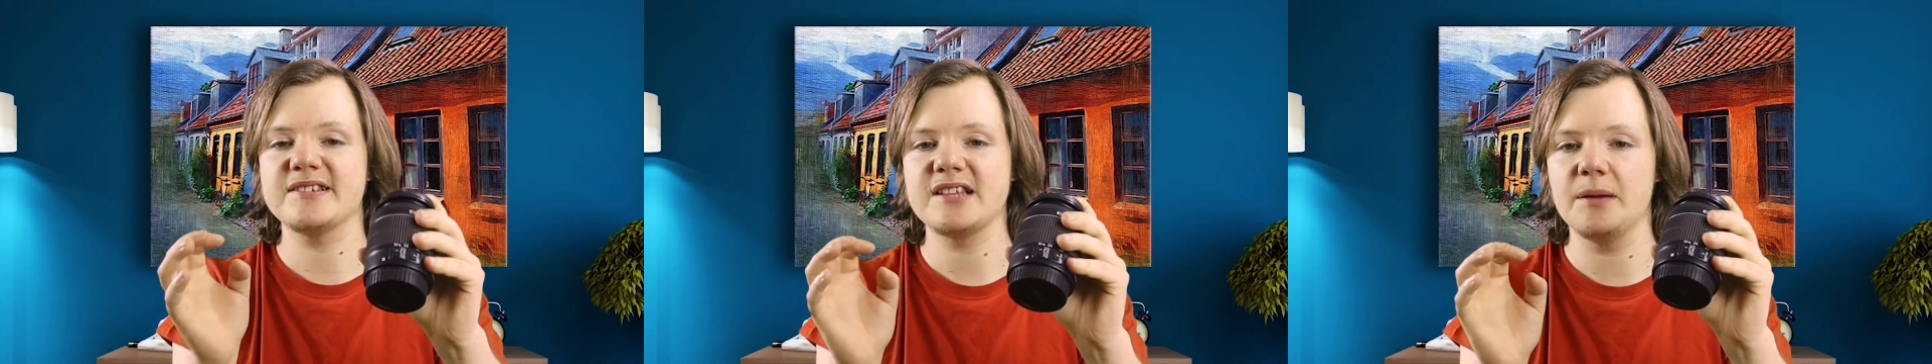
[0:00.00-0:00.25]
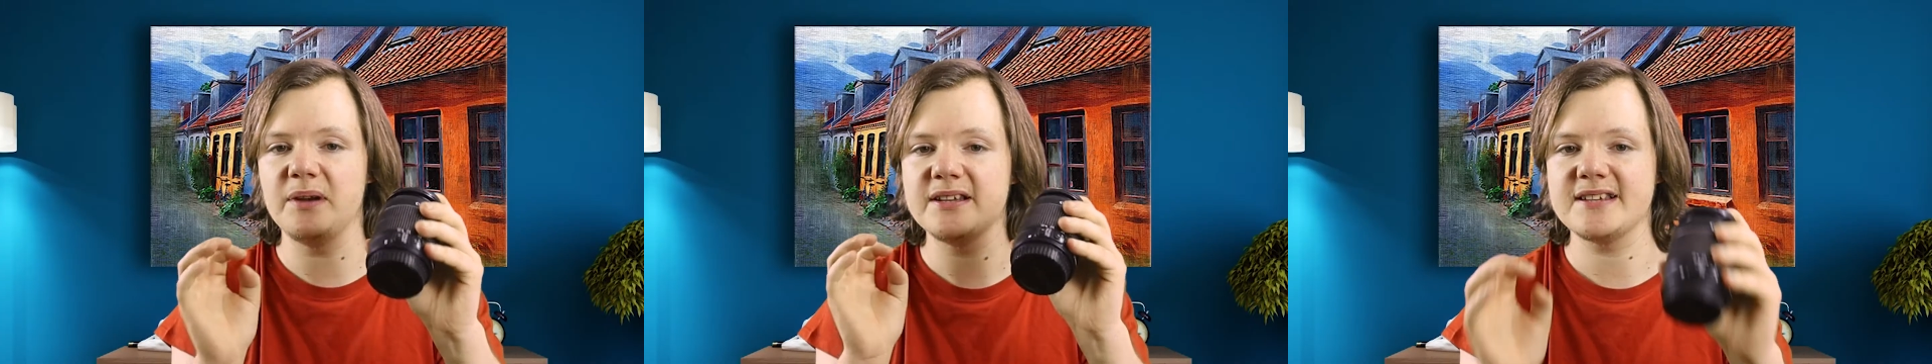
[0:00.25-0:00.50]

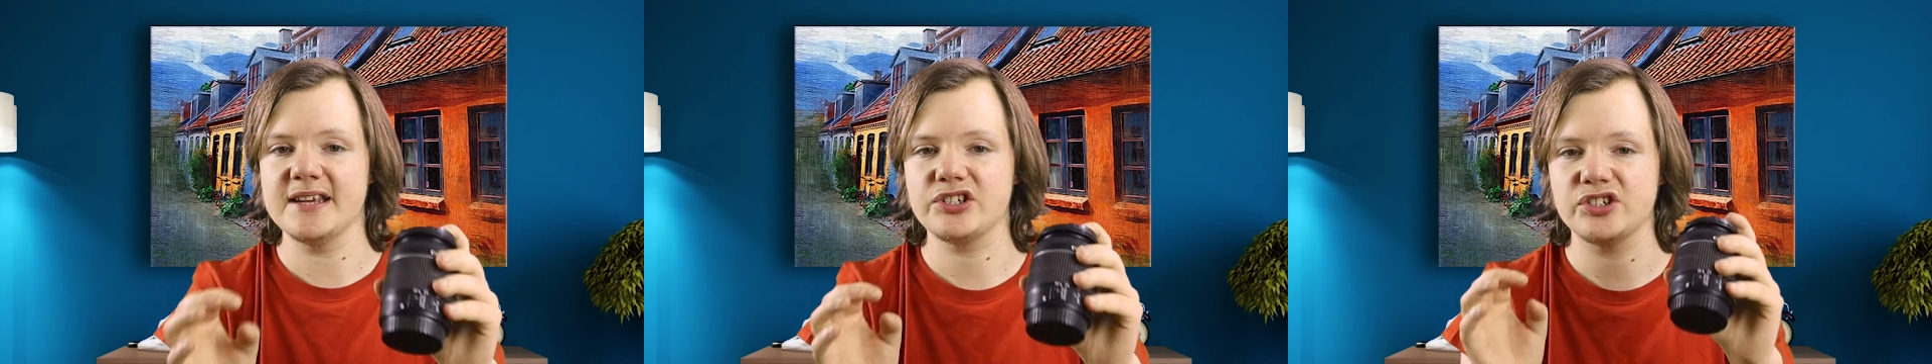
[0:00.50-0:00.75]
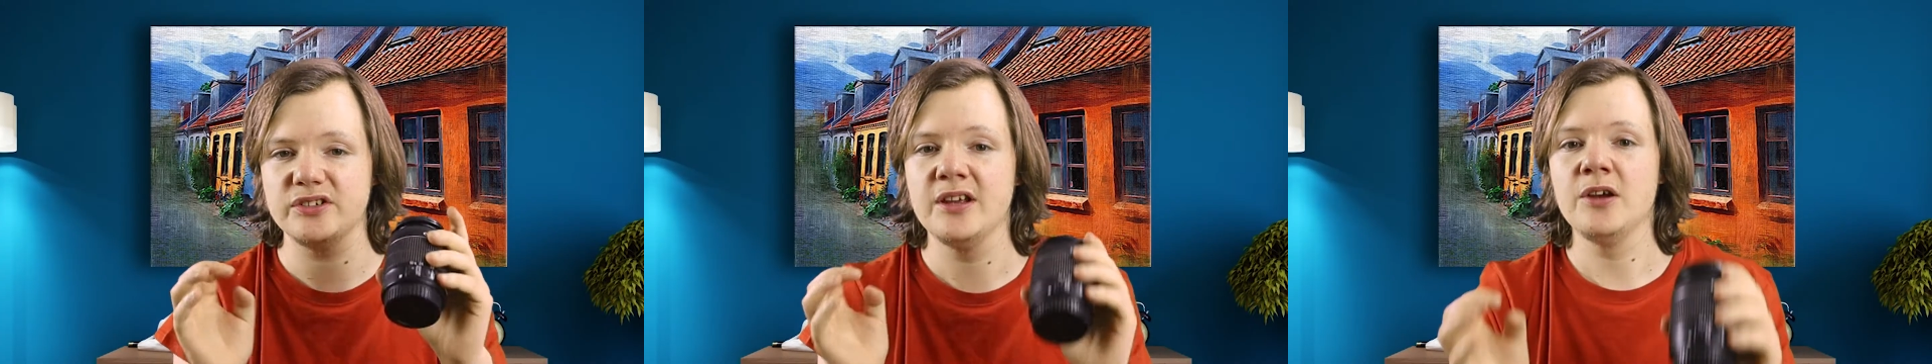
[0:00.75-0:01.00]

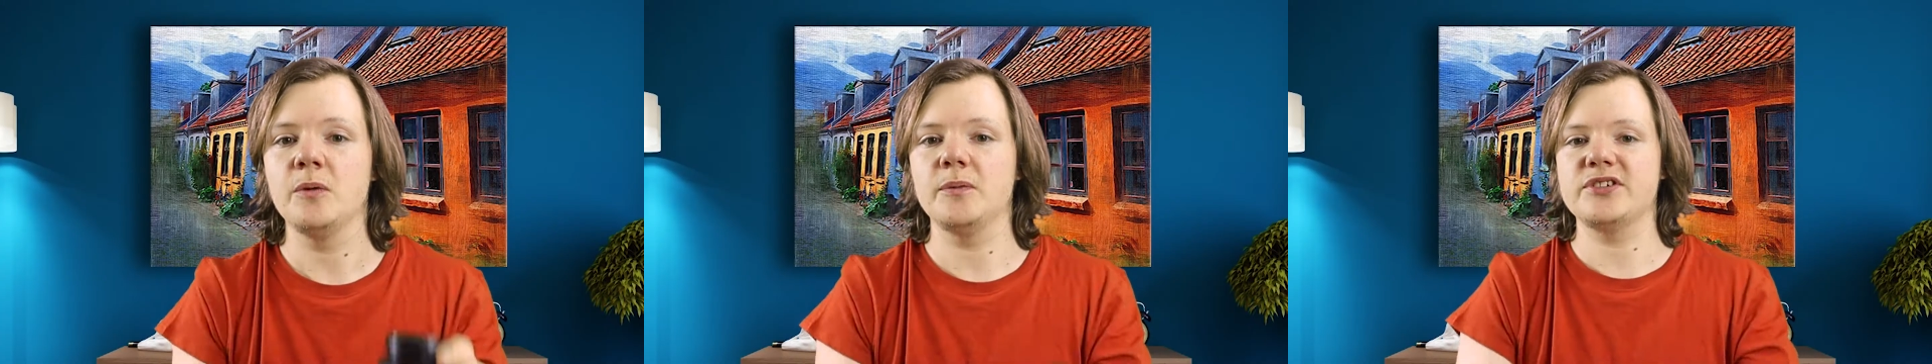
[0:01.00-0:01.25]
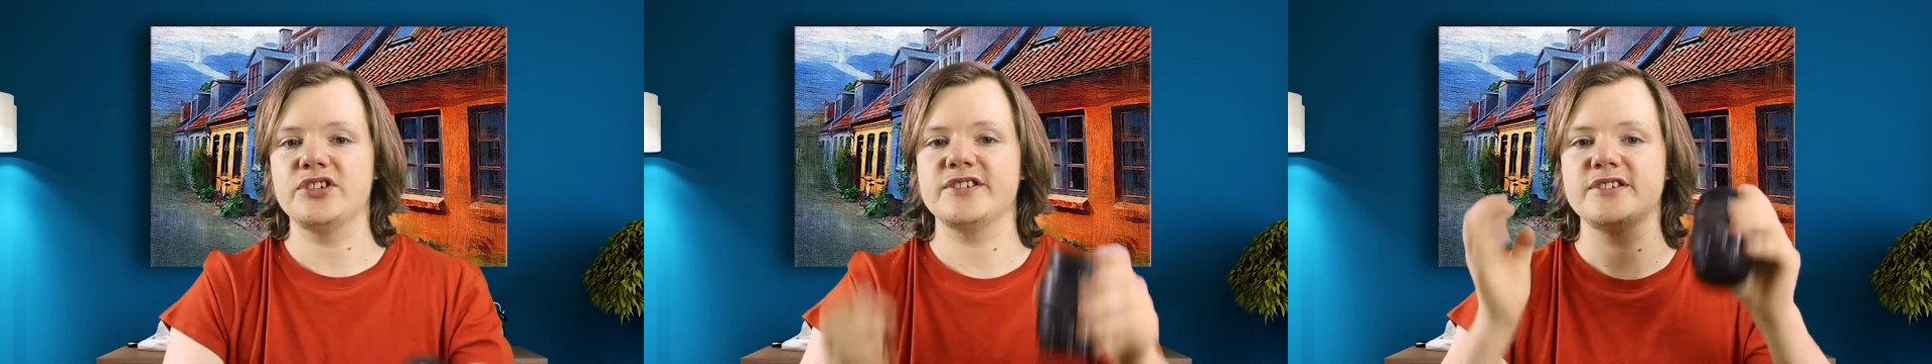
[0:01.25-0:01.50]
stabilization,
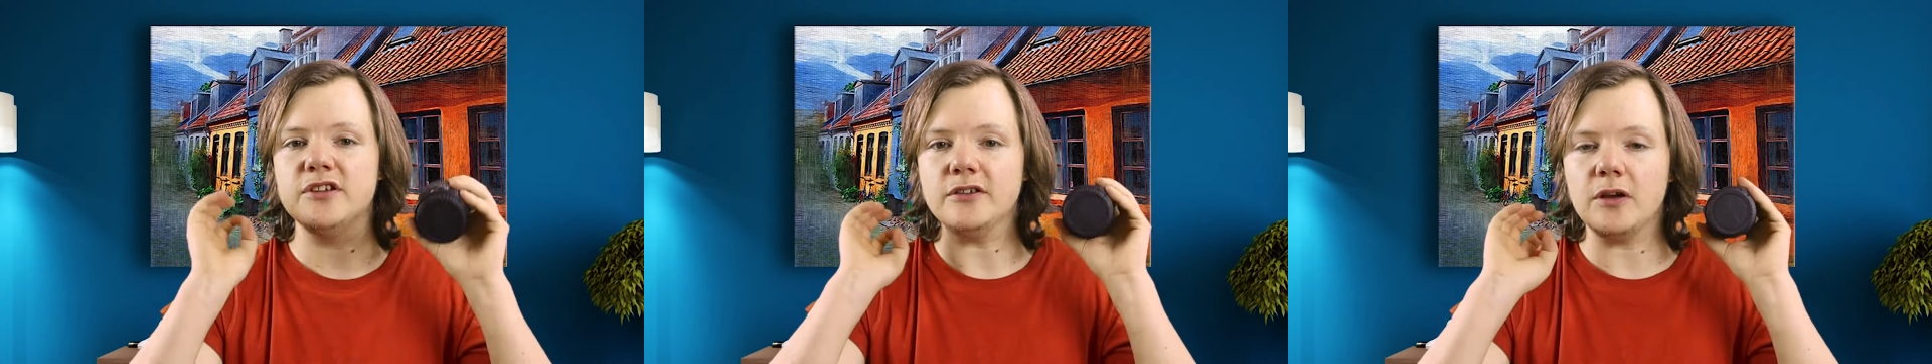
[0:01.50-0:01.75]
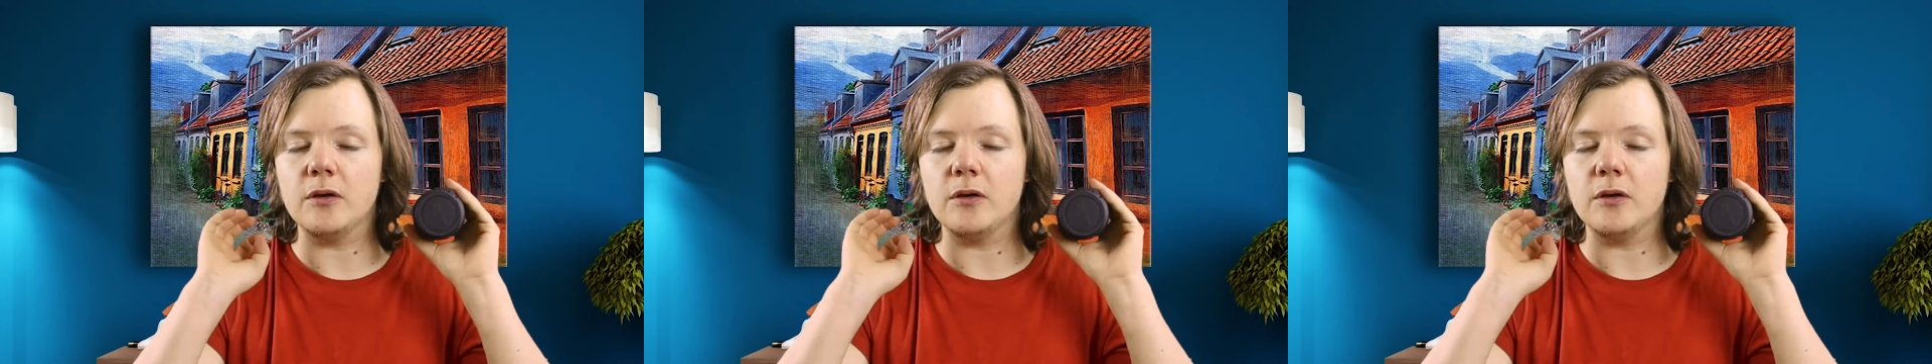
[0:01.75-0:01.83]
which is not